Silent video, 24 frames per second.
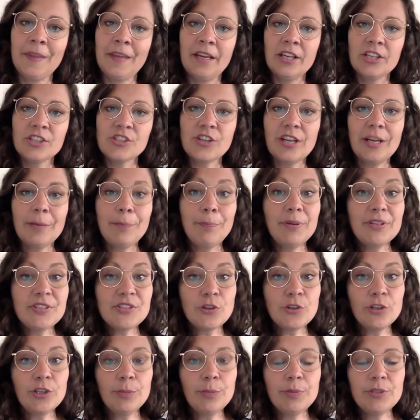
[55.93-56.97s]
So at
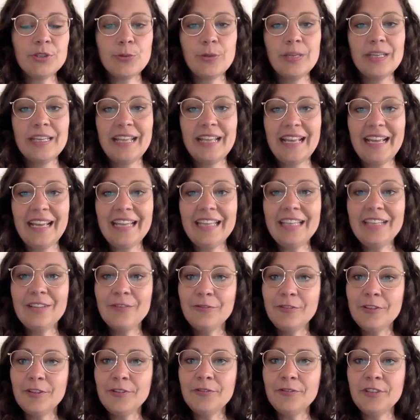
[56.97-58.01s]
Personio, between 8 and
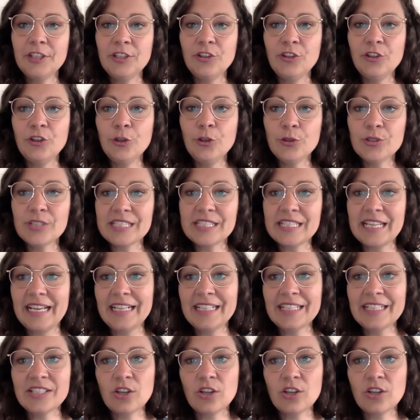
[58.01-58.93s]
15 new sales